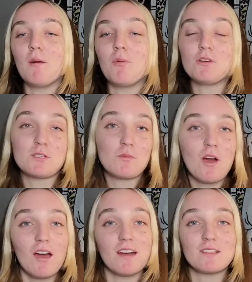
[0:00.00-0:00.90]
pull some
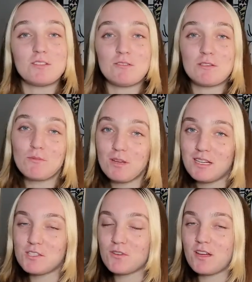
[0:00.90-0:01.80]
cards, do some
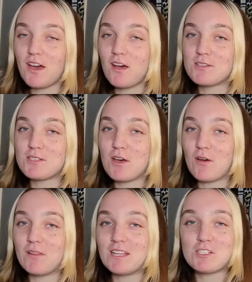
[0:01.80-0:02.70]
readings for y'all,
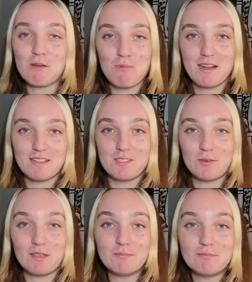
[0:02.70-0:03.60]
so let's jump right into
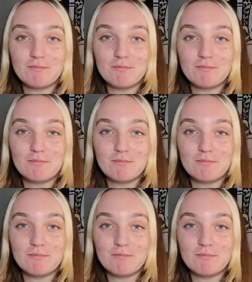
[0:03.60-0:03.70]
it.